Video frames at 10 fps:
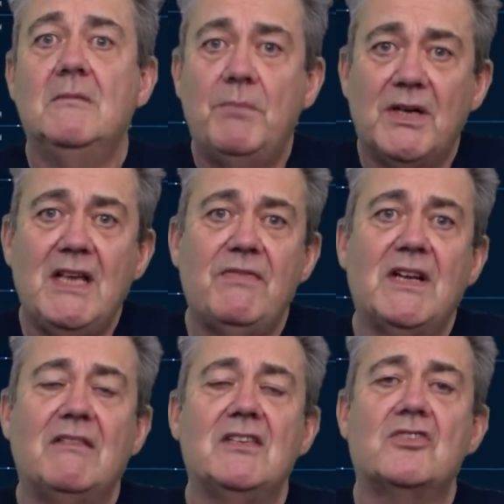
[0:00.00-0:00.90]
But even
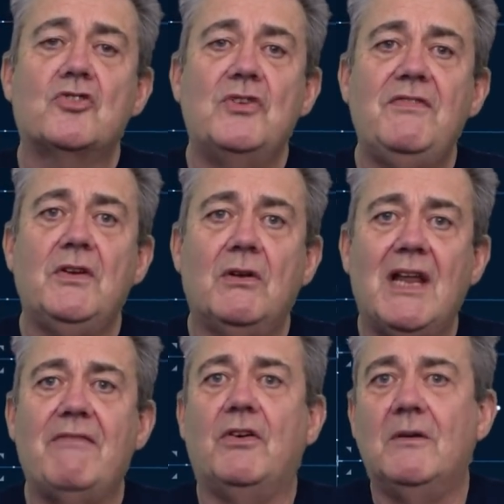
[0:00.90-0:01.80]
at this trivial
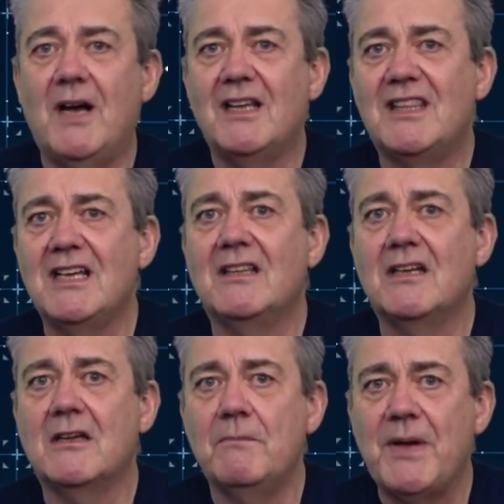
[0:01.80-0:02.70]
level, I think
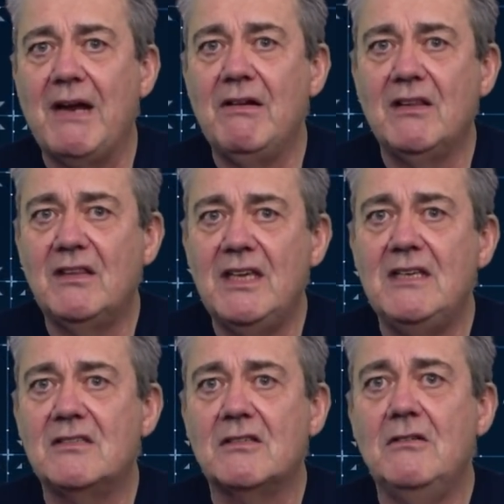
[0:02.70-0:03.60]
that comparing
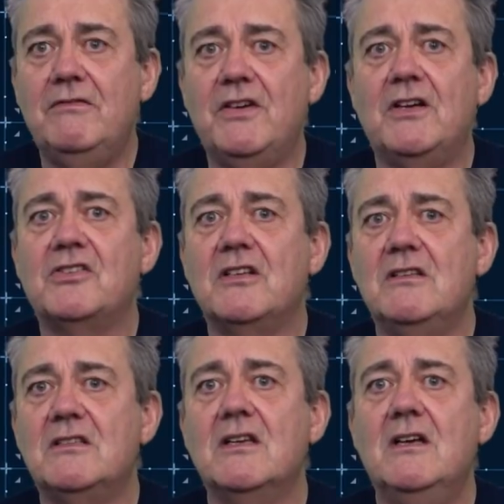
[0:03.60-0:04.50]
these two
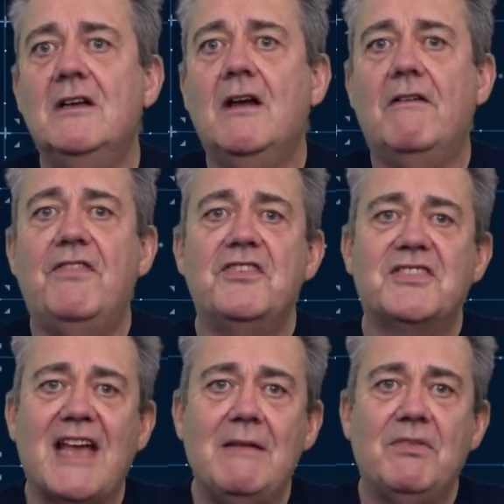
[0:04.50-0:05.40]
versions of the
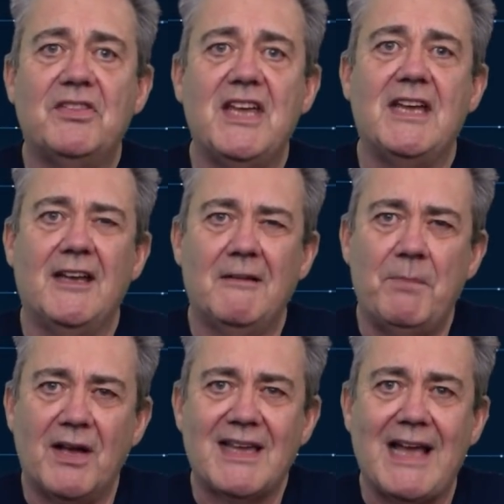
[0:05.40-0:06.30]
same thing
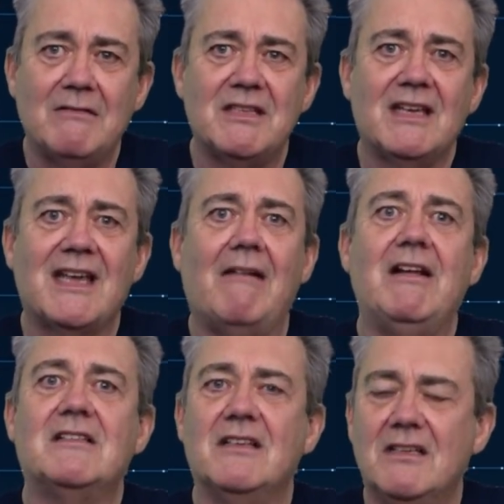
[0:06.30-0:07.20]
by counting
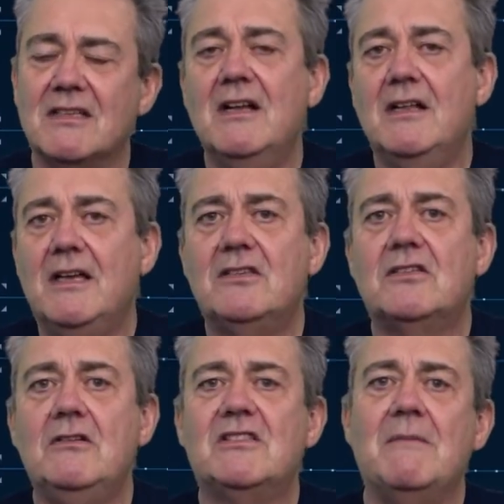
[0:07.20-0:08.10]
characters is
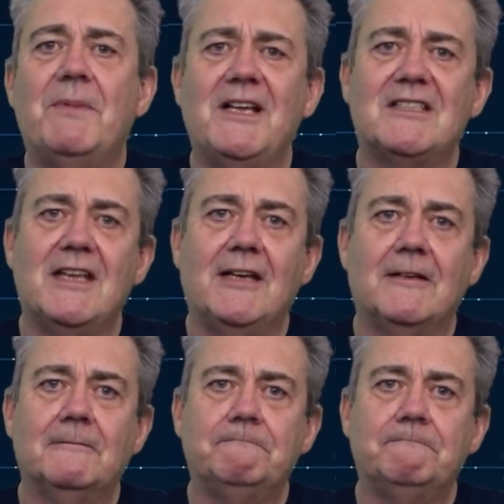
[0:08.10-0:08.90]
too simplistic.